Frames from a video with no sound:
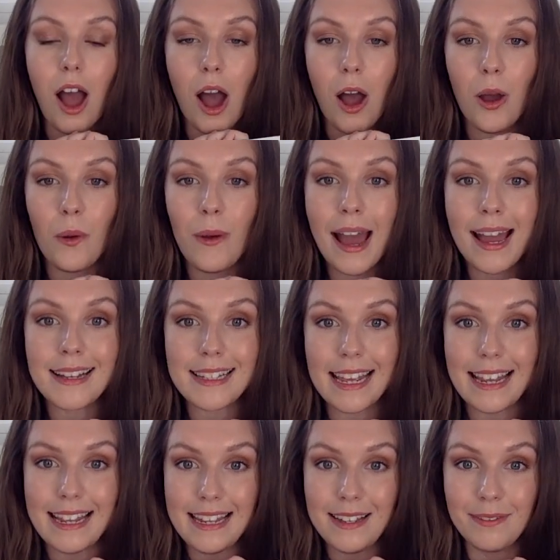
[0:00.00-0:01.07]
O and
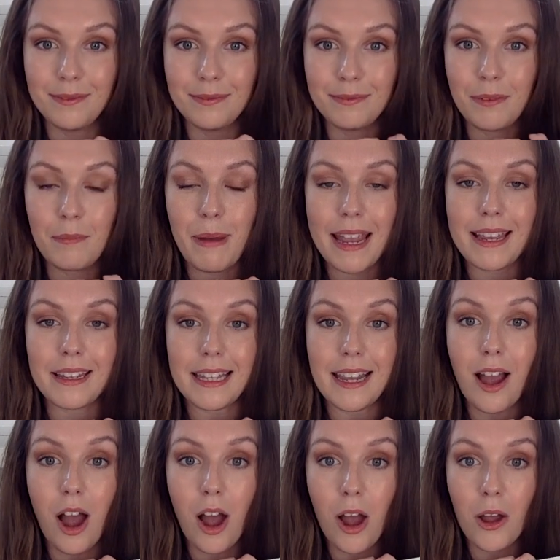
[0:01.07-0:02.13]
E make
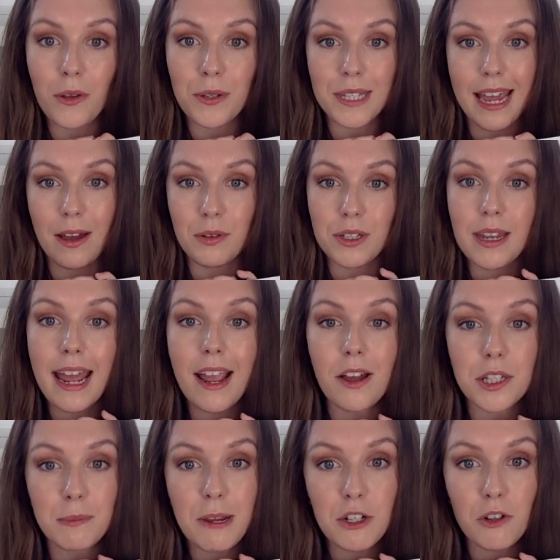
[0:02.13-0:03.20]
the O sound. They
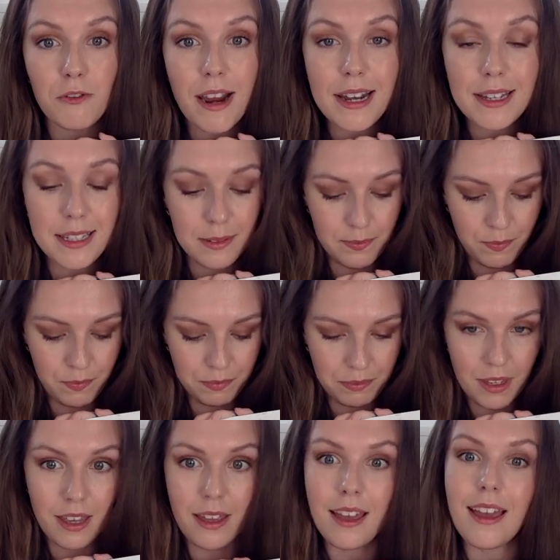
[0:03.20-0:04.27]
are special friends.
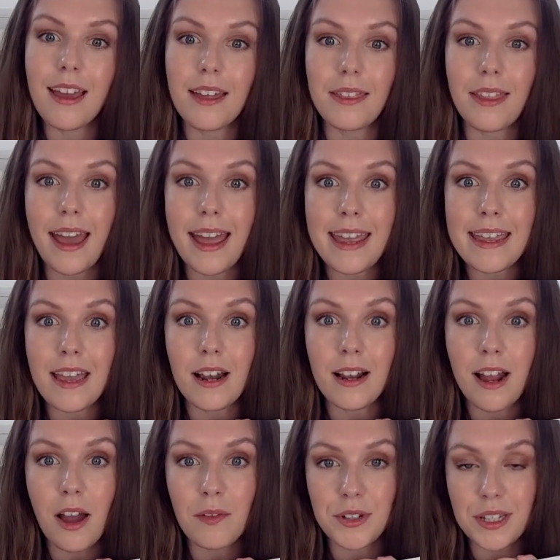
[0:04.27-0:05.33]
They
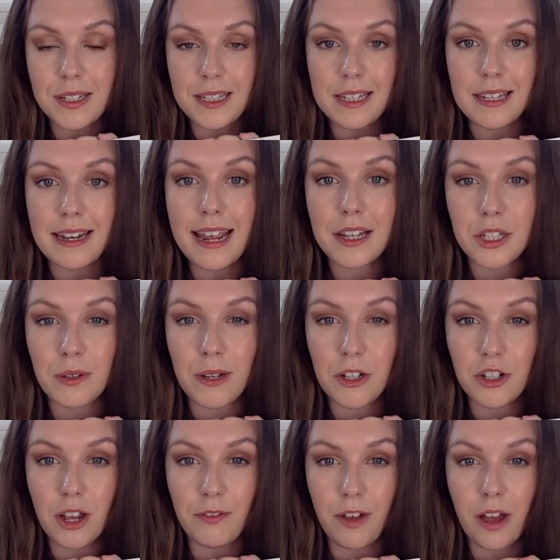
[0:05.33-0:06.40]
loved sitting next to
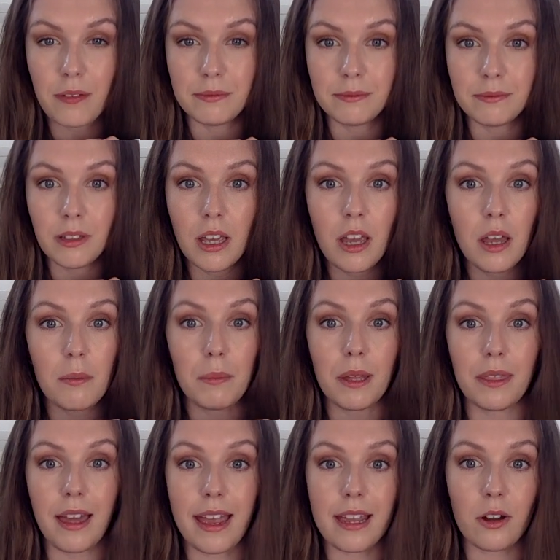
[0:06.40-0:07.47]
each other, but
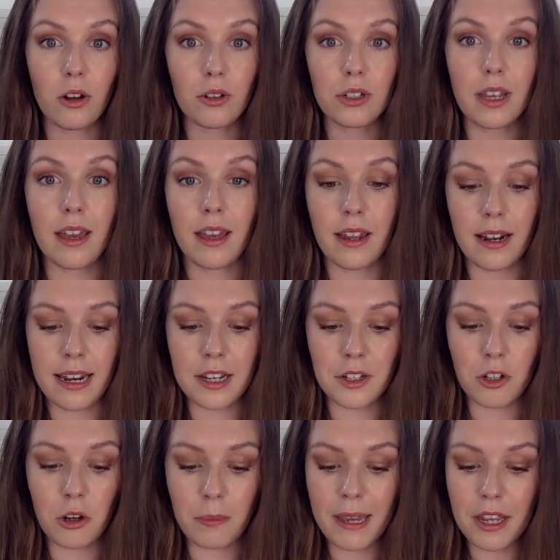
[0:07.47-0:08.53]
they got a
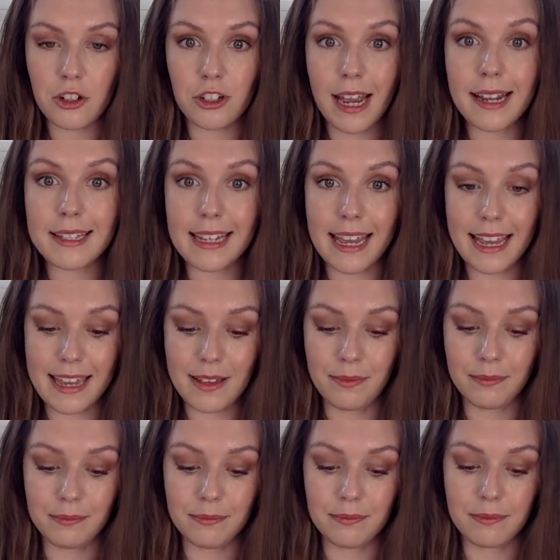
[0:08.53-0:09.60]
little bit chatty
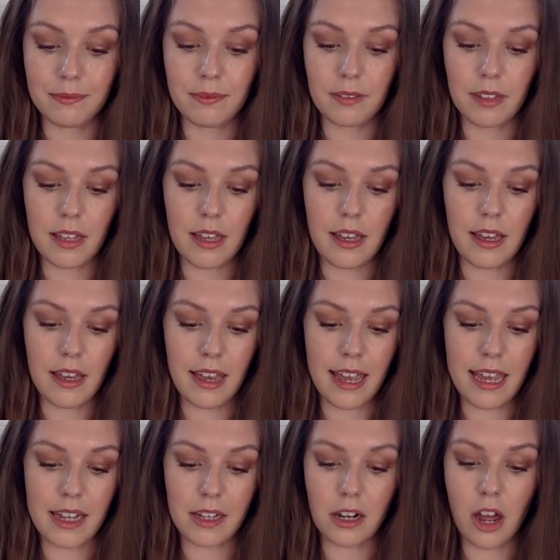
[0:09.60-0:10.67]

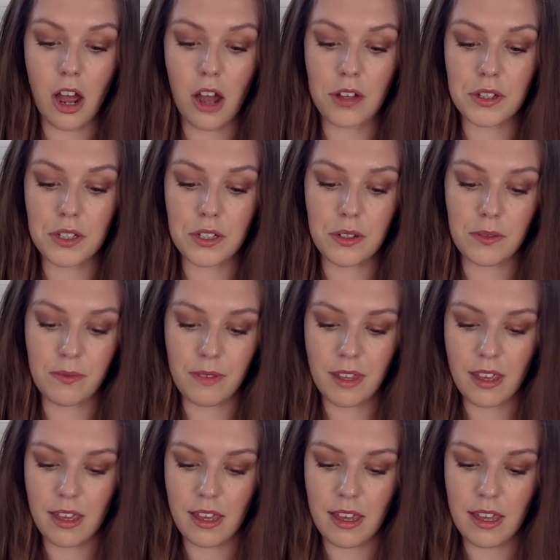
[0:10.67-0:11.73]
in class.
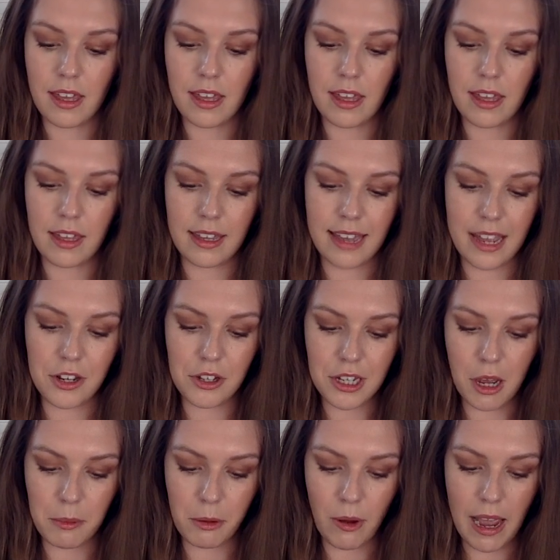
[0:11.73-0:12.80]
Can you
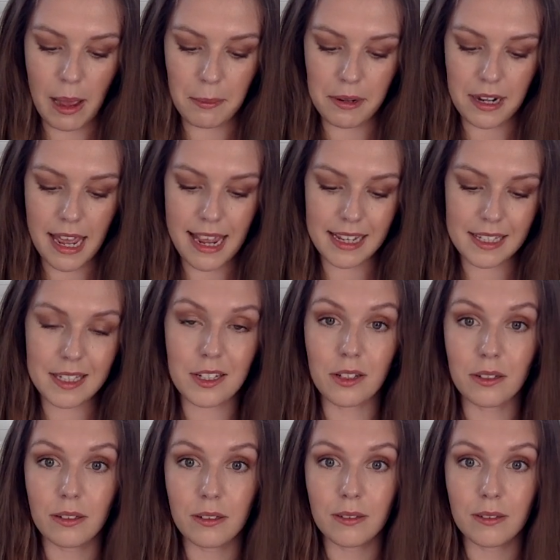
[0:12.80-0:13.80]
tell me what happened next?